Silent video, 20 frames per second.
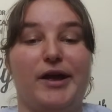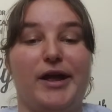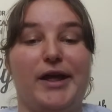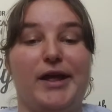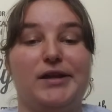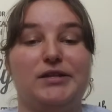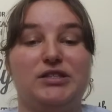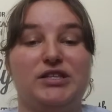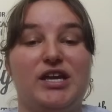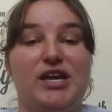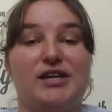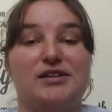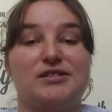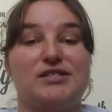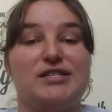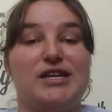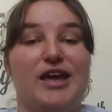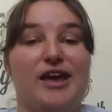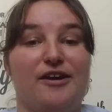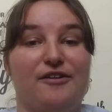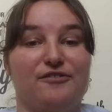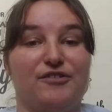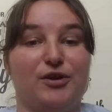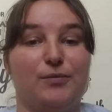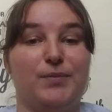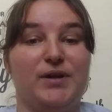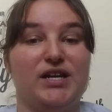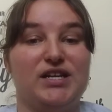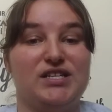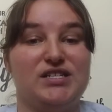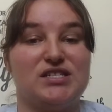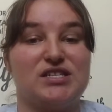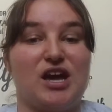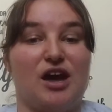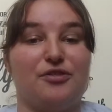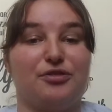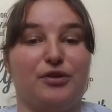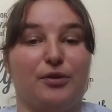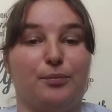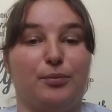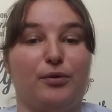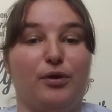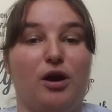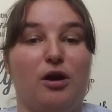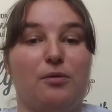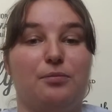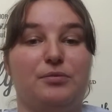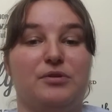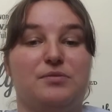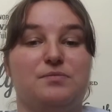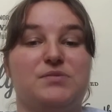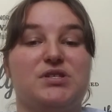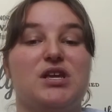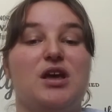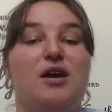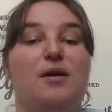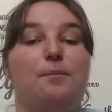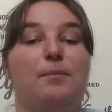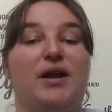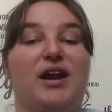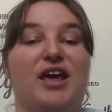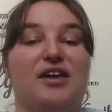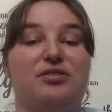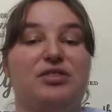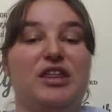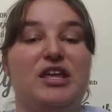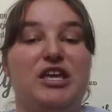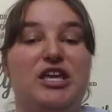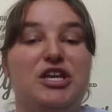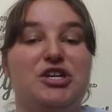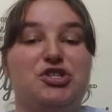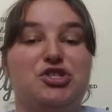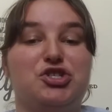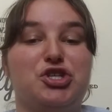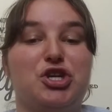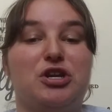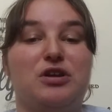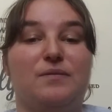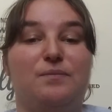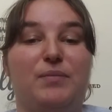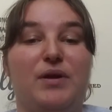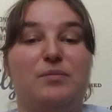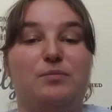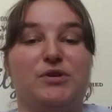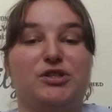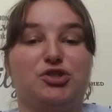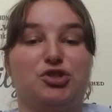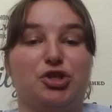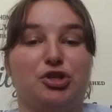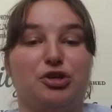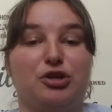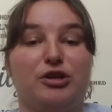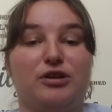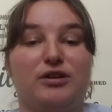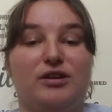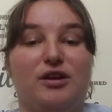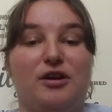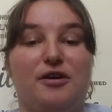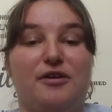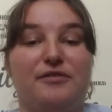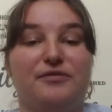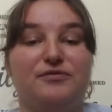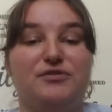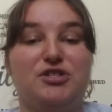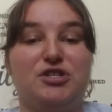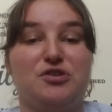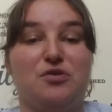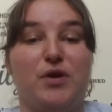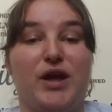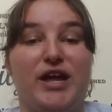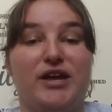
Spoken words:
And yes, everybody's got their problems, but I think he should have been mature enough to